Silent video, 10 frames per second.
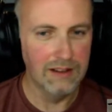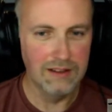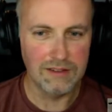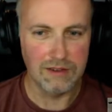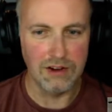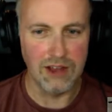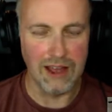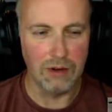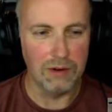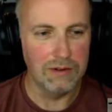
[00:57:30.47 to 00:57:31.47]
So I don't know
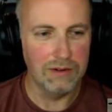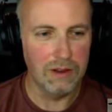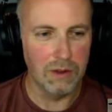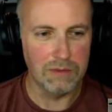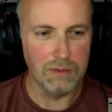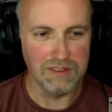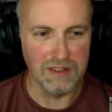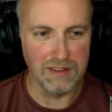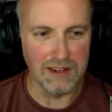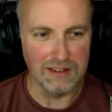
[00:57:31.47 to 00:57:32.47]
how
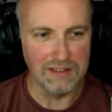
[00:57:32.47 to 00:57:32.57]
optimistic that is.